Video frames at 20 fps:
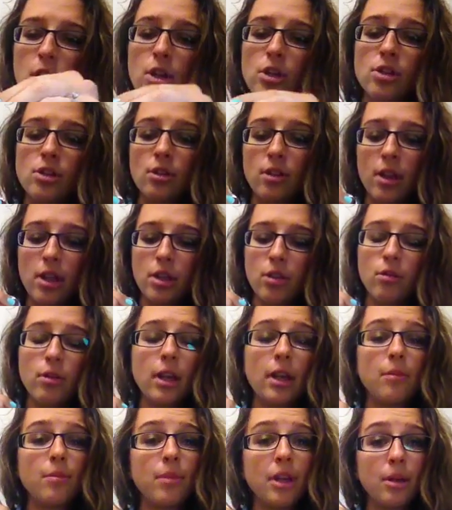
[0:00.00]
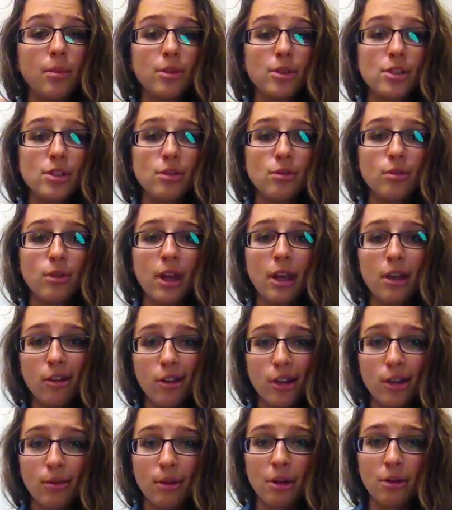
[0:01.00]
so that you can be able to
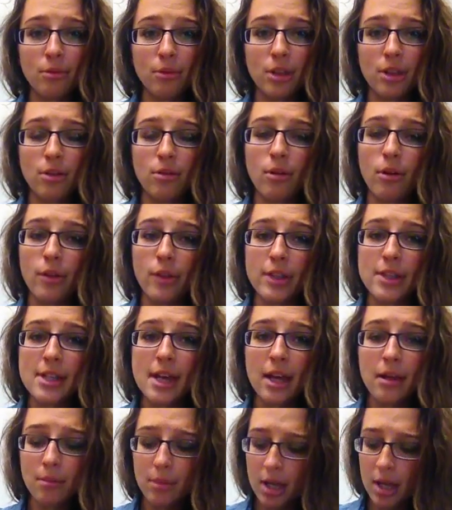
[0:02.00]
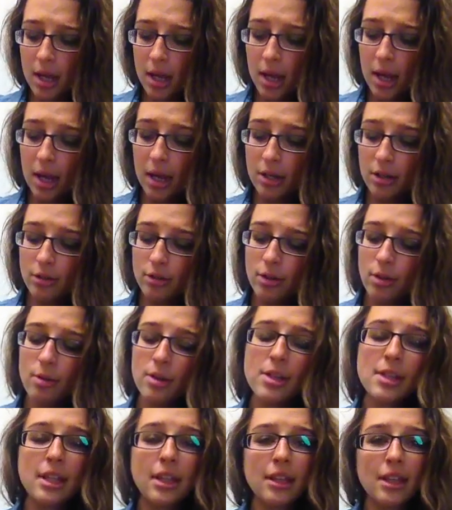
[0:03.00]
carry it around with you all the time. And you'll
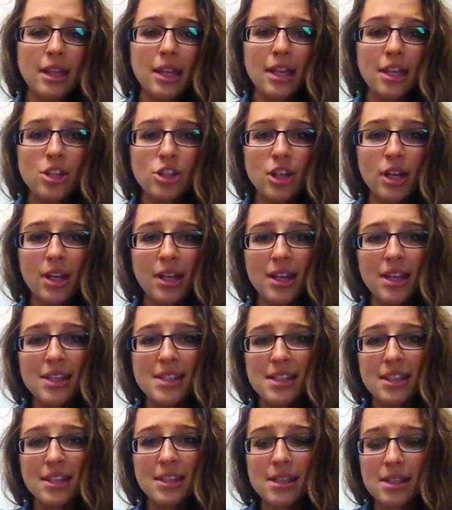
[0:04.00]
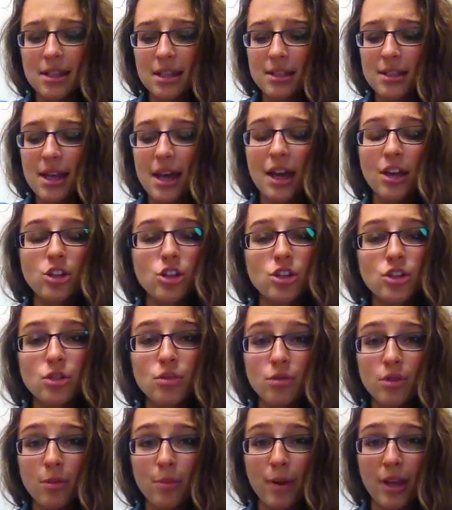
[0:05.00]
notice that the keychain isn't attached
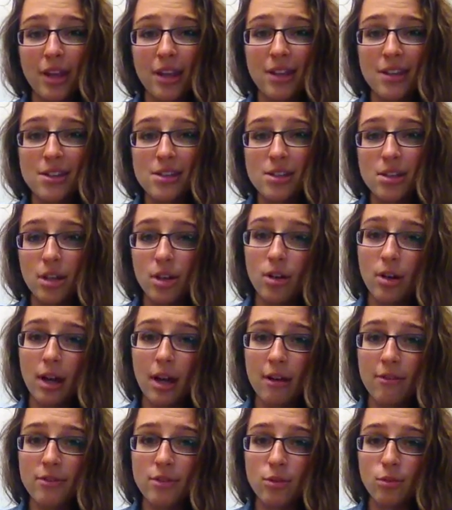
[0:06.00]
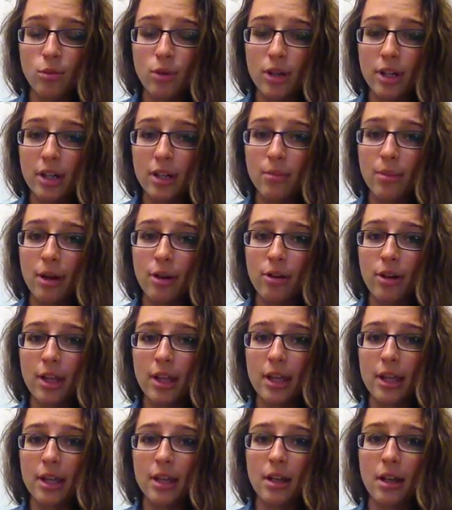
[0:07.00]
to the pin, so you don't have to worry about
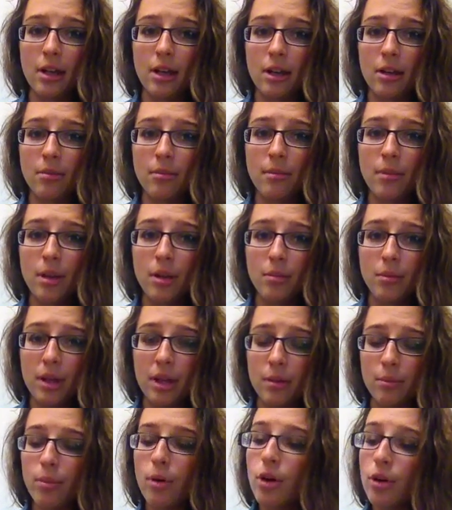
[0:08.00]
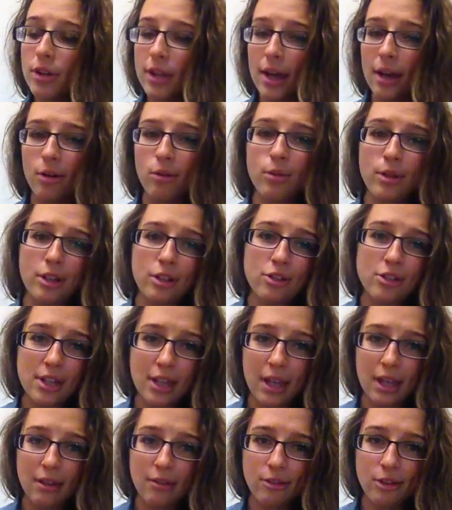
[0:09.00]
it being pulled out when you're
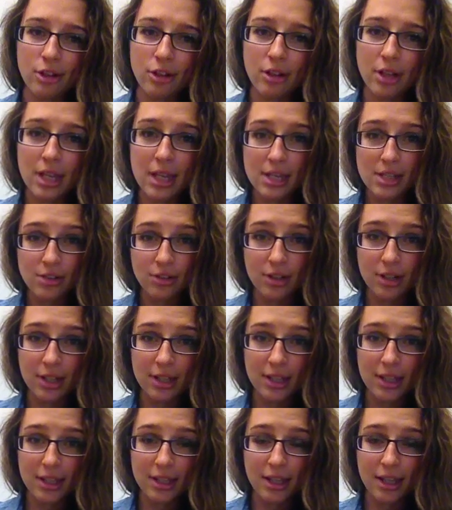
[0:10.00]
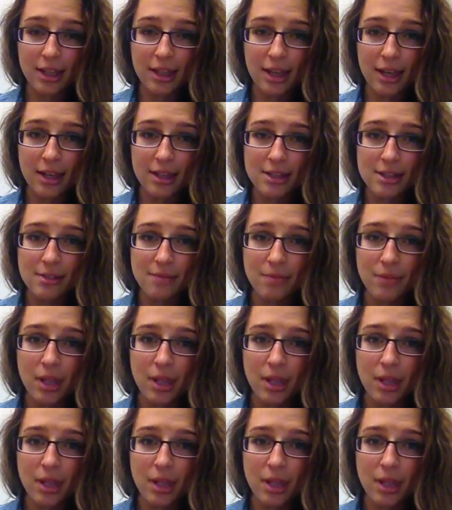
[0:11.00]
digging for your keys or anything like that.